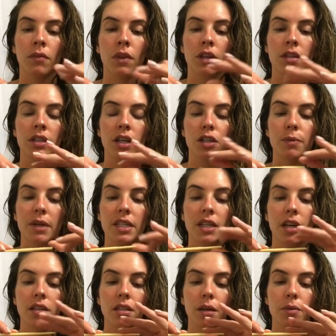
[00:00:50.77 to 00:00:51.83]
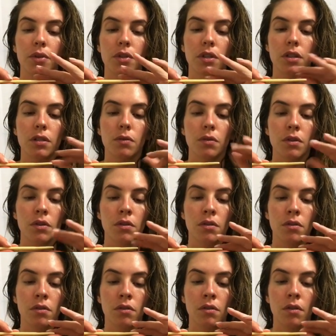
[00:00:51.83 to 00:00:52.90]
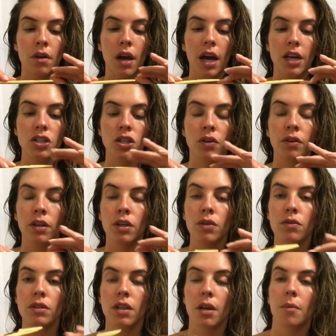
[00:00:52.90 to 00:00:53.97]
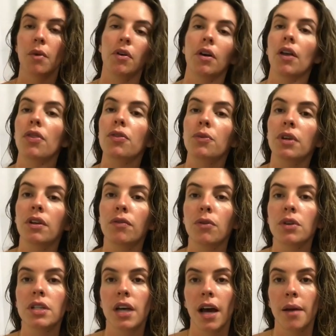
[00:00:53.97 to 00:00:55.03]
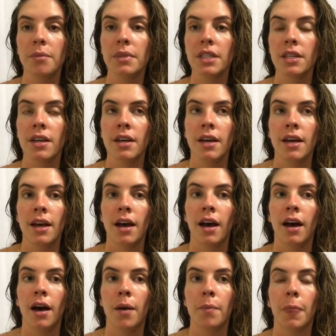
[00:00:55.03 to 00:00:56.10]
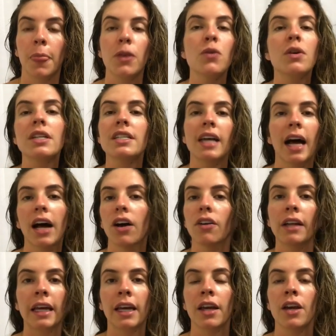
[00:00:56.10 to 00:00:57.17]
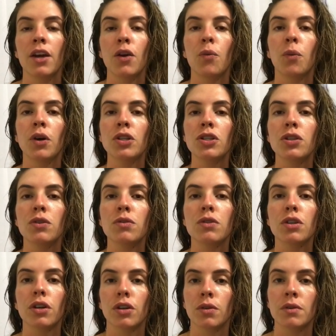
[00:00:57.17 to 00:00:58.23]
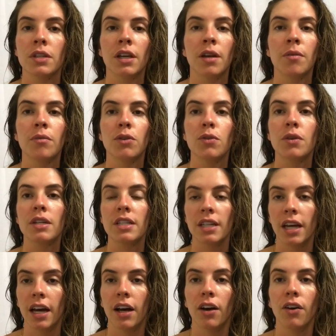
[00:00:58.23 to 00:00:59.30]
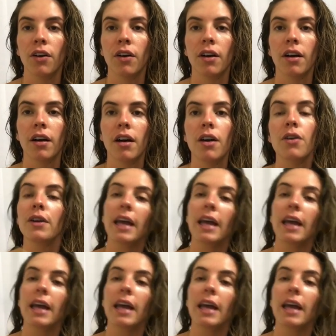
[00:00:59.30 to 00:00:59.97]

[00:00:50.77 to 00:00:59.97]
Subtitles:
This is actually my second time using this one. I generally use them around 3 to 4 times. You can tell, like, once you start using them, you can tell, oh